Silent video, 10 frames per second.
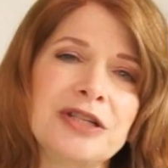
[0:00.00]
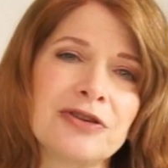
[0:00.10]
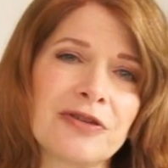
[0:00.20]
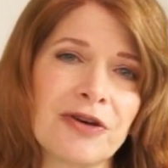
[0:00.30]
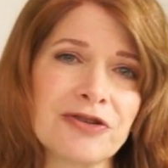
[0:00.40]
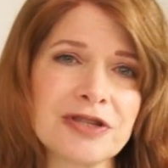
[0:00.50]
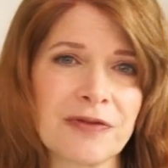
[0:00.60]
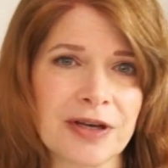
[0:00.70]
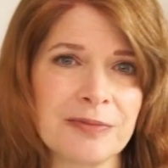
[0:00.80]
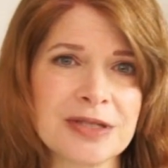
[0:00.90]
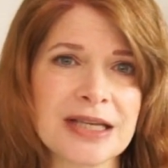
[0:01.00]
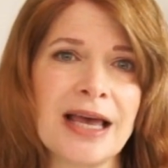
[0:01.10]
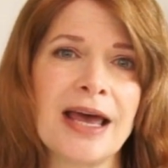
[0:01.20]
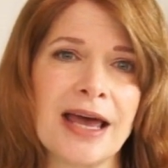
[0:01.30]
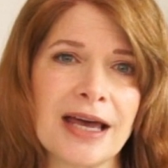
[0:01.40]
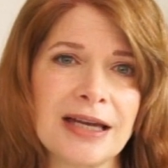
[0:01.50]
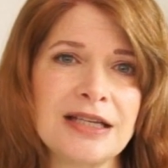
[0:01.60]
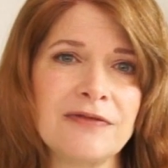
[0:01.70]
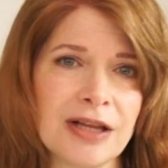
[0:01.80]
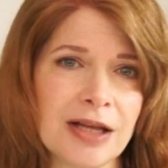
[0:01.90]
took those films and
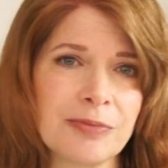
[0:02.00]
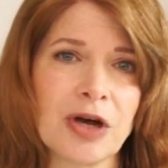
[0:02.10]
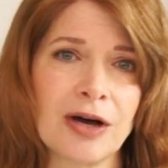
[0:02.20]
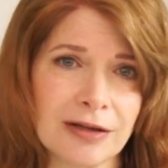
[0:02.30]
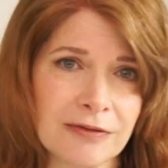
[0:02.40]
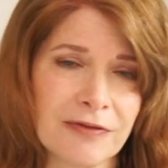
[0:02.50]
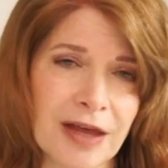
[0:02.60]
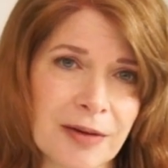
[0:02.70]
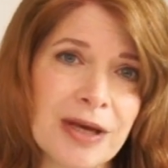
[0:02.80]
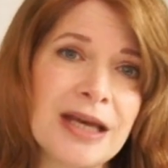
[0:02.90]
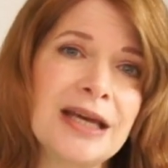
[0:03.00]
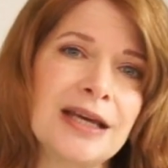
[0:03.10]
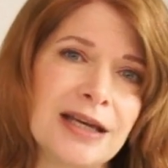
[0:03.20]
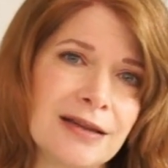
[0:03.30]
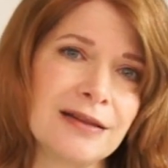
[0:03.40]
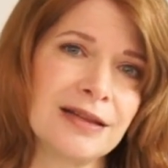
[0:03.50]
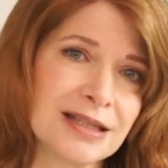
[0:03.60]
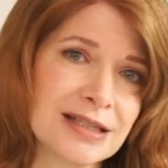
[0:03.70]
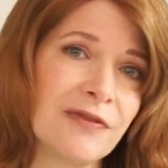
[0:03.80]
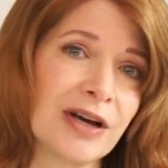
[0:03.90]
developed all of them in
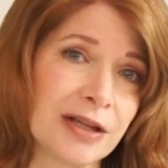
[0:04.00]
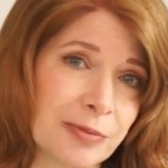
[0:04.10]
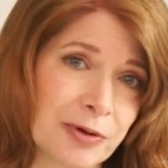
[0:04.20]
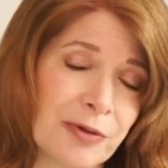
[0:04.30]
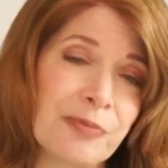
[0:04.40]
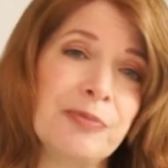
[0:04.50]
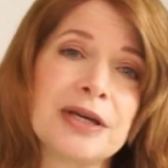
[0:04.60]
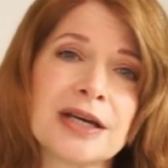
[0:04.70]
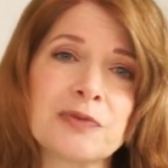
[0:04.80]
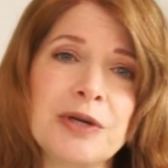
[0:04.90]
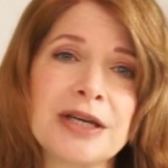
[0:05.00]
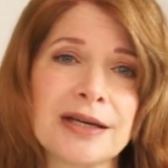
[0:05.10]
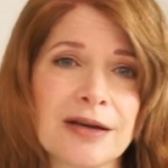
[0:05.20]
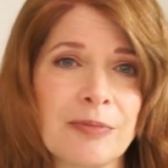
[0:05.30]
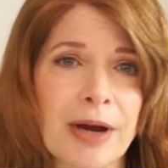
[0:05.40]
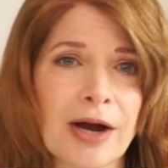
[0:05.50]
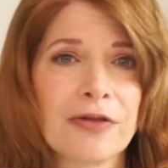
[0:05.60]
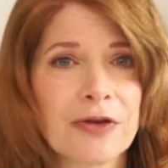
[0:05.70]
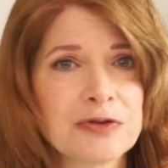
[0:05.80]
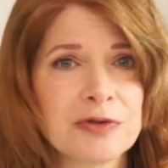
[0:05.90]
this developer because we can compare
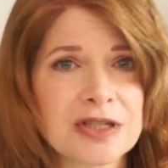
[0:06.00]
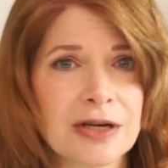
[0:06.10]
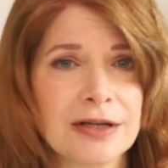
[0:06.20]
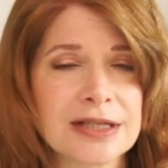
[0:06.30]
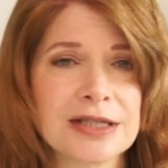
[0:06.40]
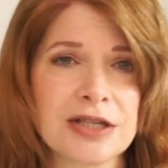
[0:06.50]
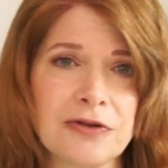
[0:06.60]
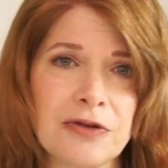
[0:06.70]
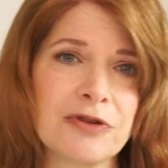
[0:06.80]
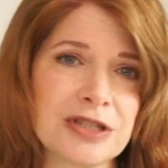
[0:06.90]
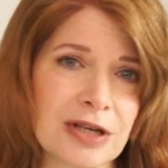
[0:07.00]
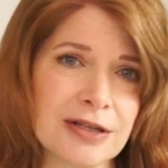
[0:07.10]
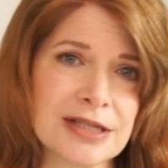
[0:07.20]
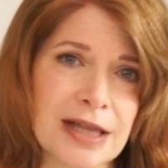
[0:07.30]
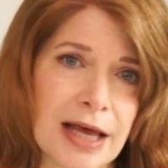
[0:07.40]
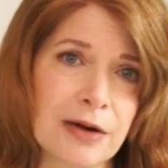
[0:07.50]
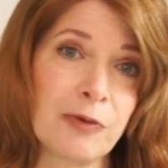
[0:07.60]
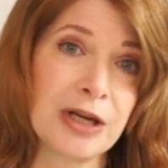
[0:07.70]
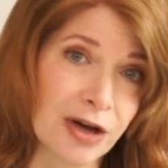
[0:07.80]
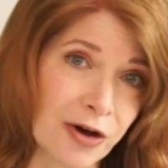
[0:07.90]
those results to the results that
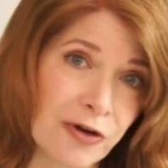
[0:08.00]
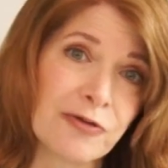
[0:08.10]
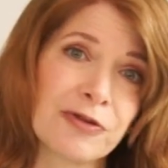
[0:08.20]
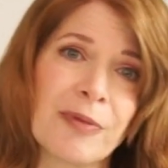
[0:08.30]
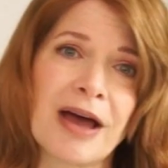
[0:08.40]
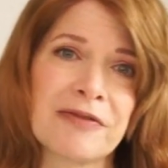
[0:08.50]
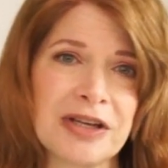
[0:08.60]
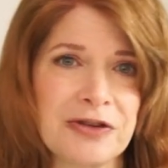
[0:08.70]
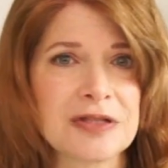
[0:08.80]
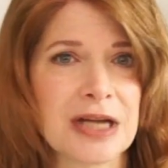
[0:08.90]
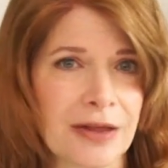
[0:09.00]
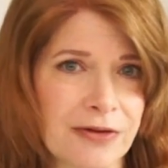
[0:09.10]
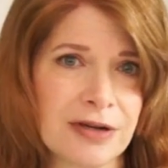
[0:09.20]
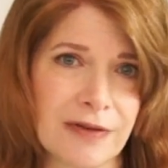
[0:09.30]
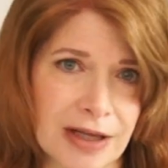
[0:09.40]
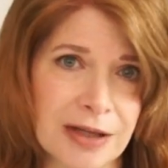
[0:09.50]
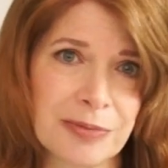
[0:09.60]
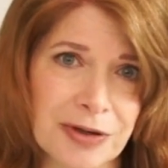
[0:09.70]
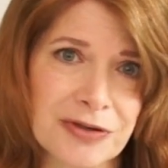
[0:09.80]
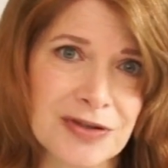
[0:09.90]
we know from having used other
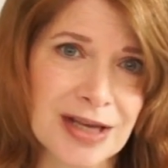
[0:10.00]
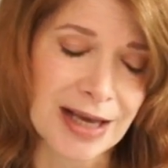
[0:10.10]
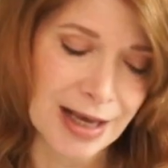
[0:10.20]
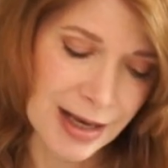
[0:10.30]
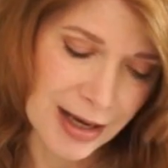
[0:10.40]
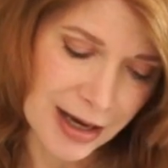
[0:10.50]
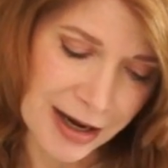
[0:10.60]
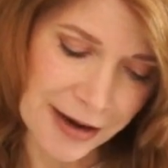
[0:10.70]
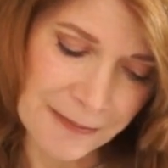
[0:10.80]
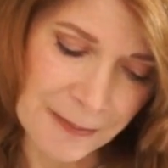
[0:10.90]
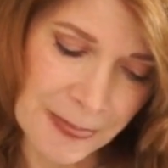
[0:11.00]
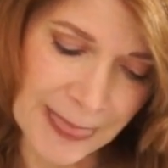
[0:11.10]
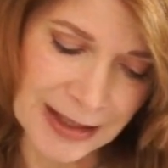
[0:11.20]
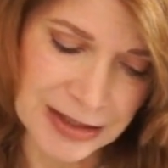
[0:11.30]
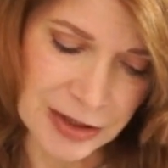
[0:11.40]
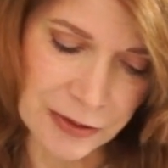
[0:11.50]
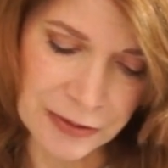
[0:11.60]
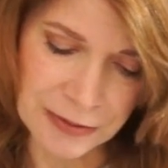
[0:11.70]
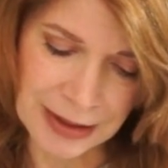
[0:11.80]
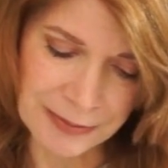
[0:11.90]
developers.
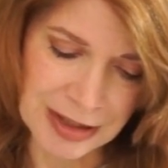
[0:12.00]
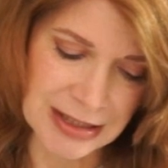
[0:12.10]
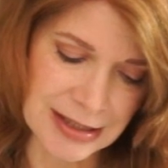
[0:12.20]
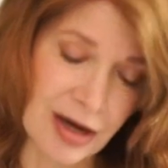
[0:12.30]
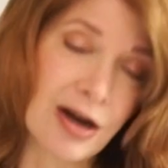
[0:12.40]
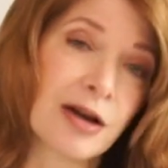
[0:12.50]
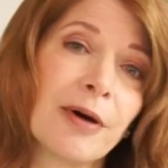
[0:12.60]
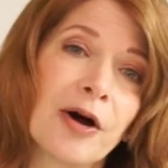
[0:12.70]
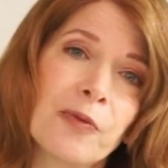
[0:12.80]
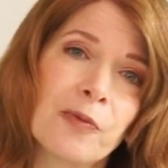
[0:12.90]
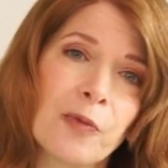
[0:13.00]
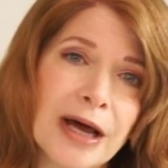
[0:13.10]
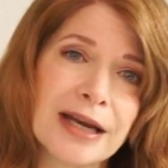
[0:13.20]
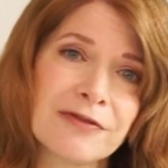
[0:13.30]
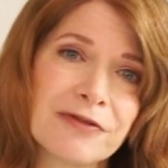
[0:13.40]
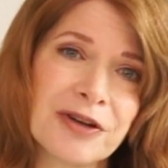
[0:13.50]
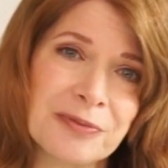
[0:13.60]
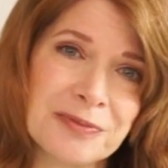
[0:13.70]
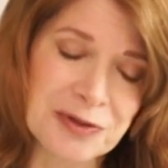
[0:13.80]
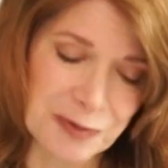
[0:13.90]
So let me just talk about what
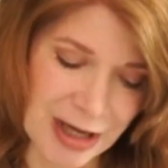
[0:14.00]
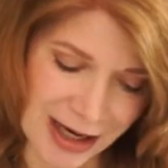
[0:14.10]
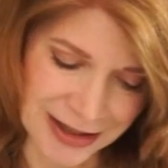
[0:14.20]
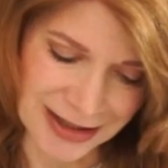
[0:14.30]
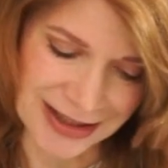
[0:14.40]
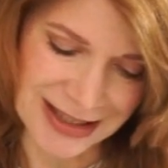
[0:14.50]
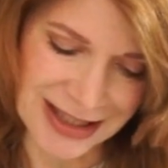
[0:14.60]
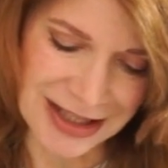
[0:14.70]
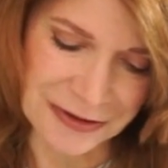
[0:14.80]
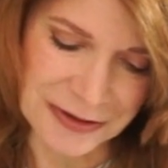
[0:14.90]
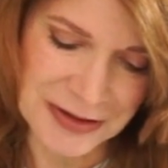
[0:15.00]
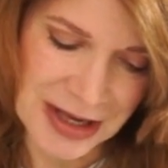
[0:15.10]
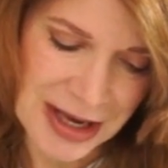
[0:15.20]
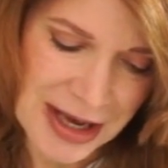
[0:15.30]
films we actually did use.